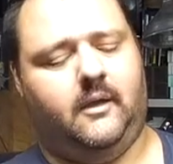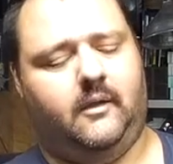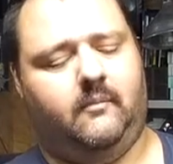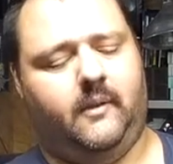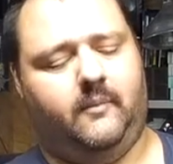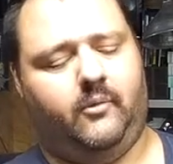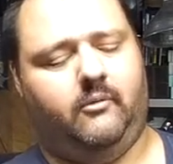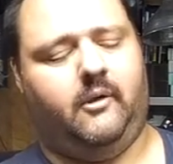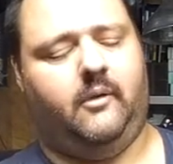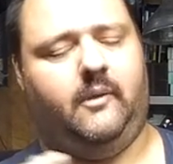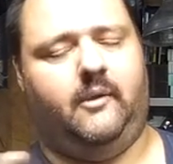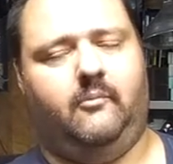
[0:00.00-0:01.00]
My
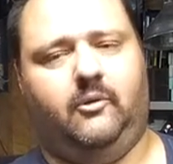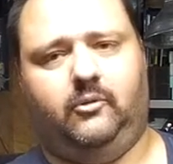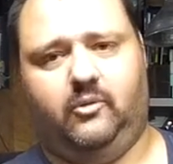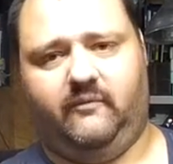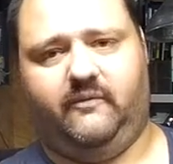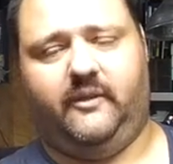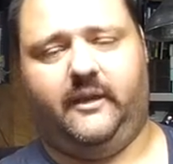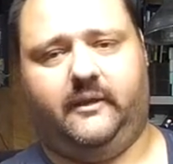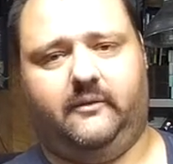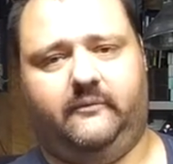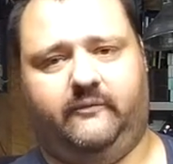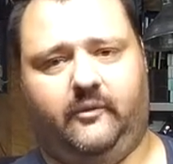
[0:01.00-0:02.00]
programming will look for that
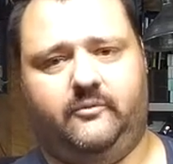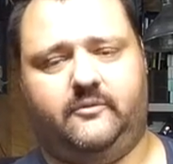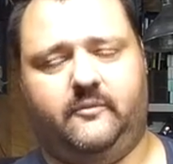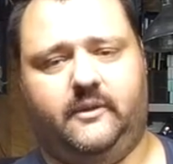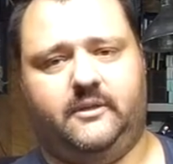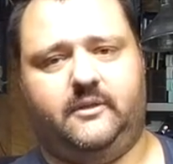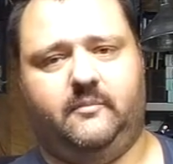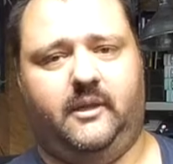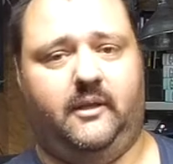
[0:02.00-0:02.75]
float switch to be